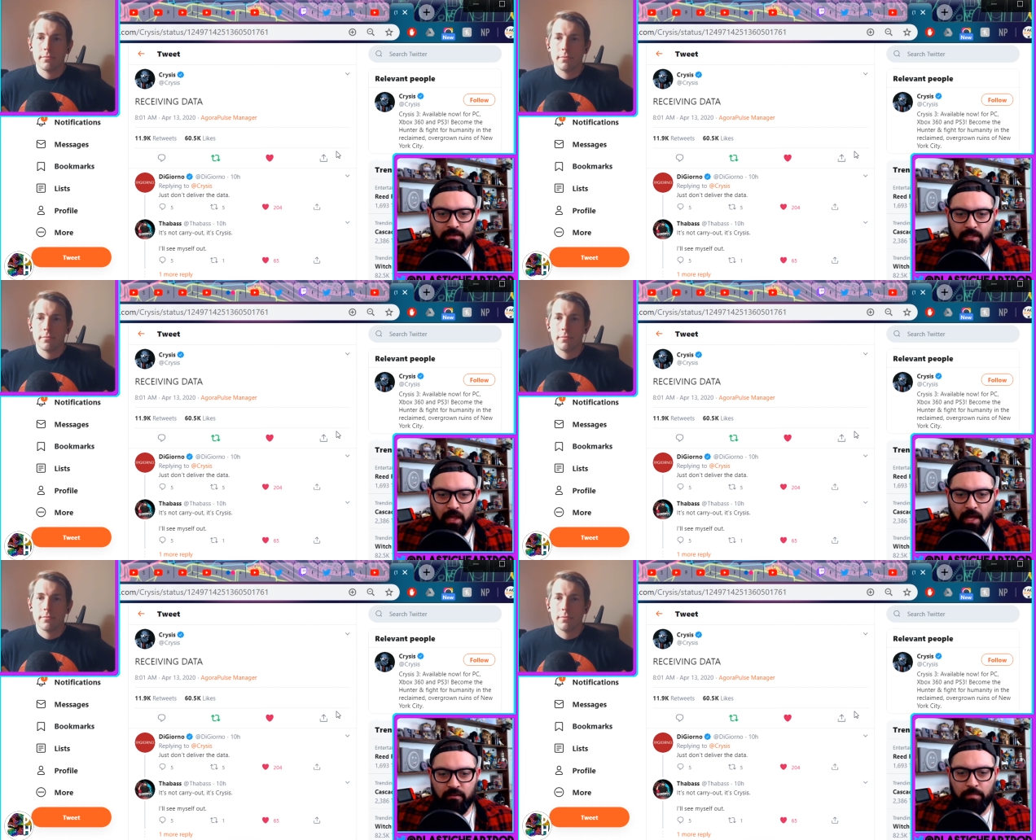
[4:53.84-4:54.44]
Speaker 1: there's
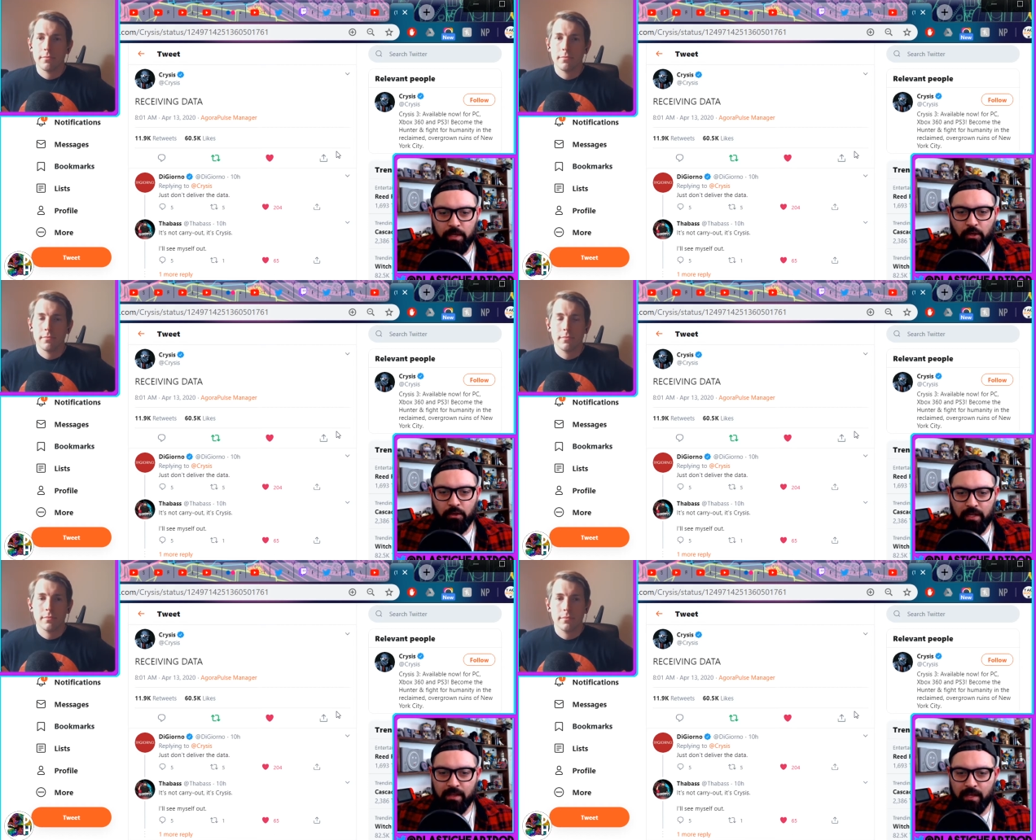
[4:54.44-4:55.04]
a lot of
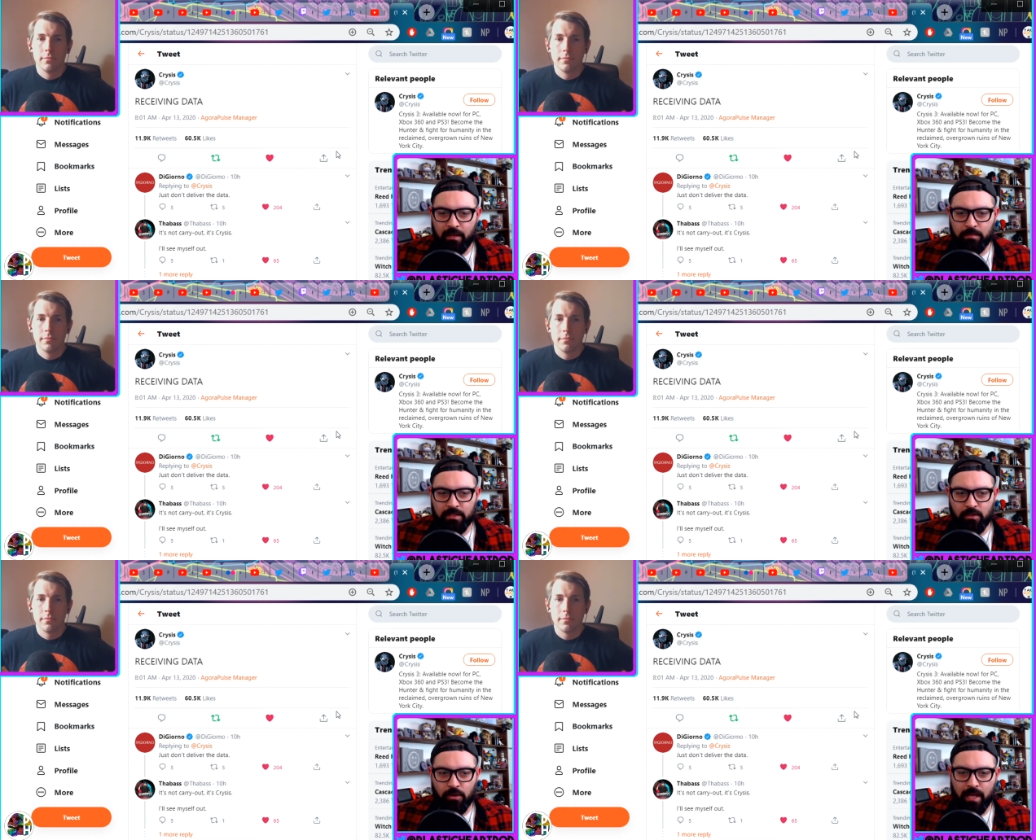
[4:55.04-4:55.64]
build and they end up
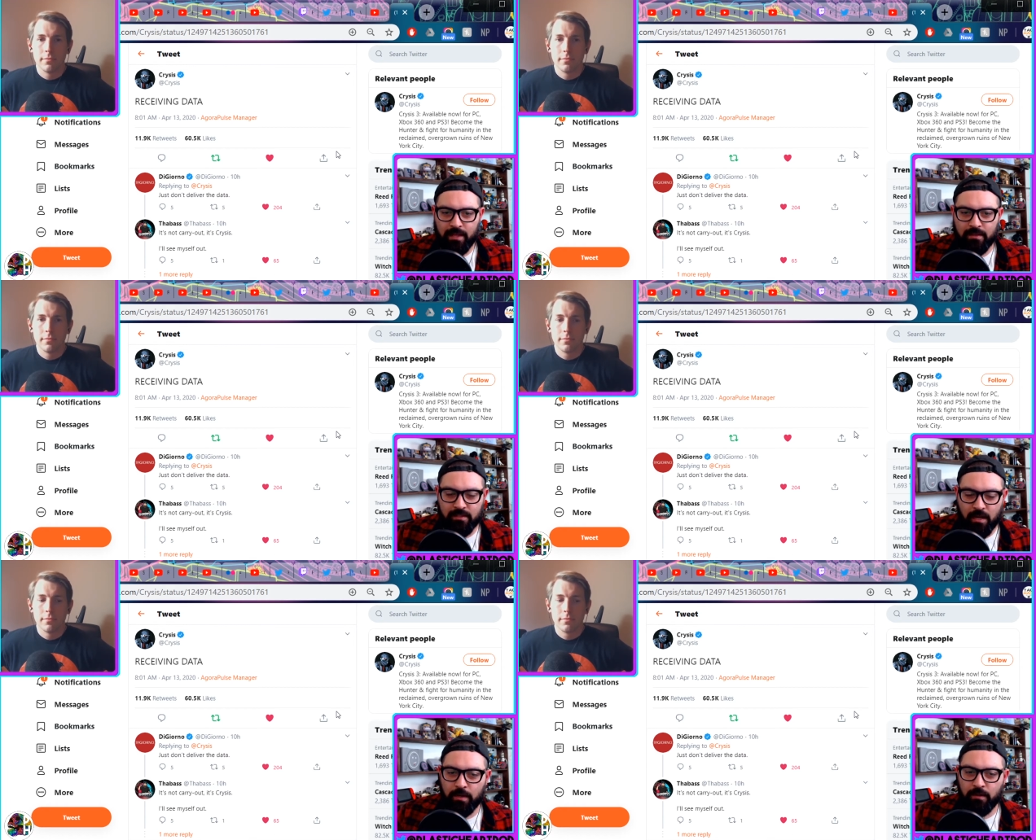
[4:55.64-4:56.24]
just going, hey,
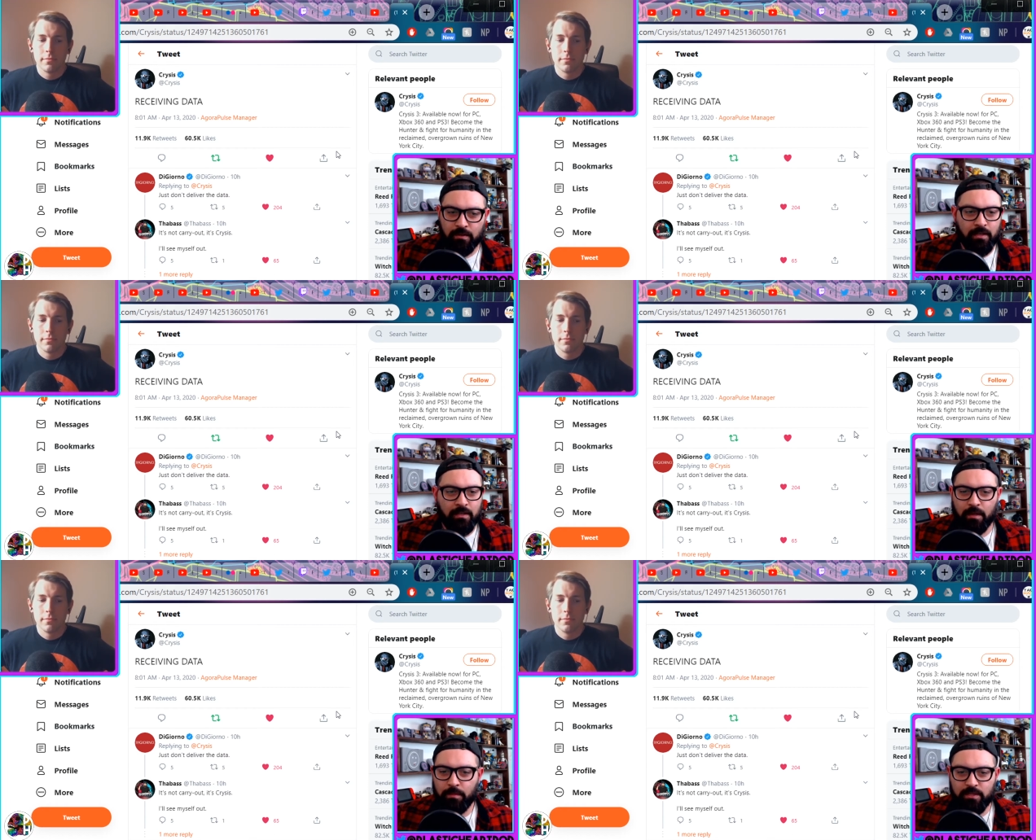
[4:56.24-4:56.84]
it's coming
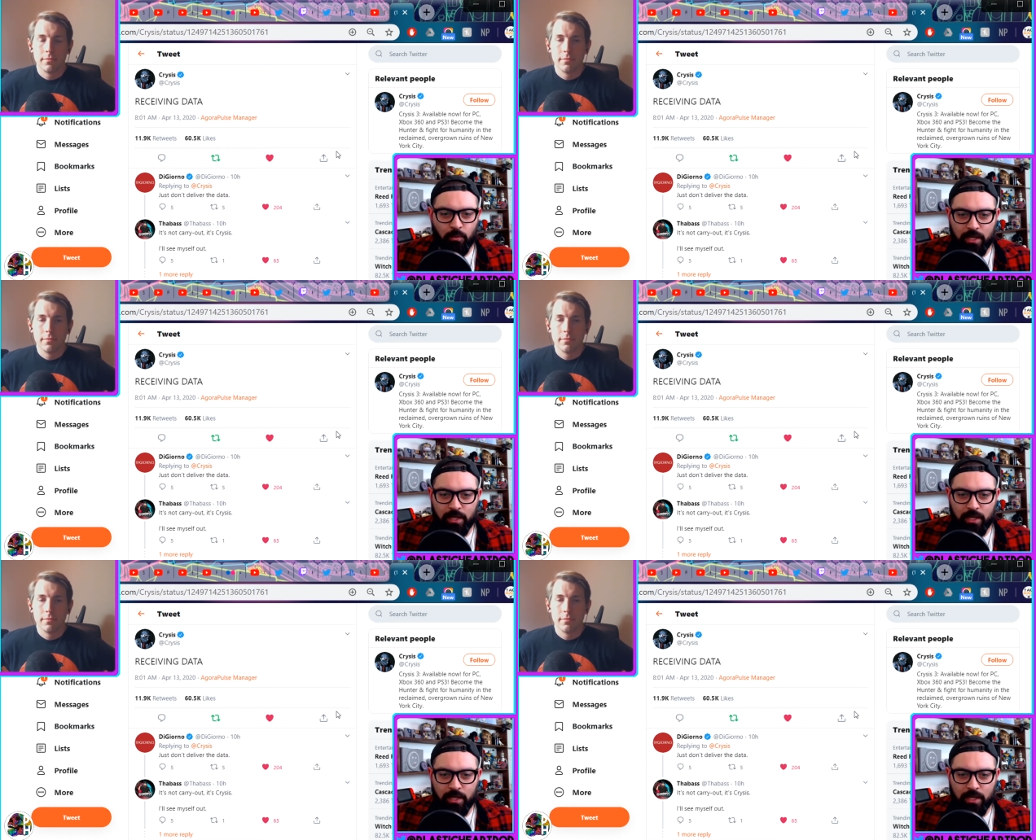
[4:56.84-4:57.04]
to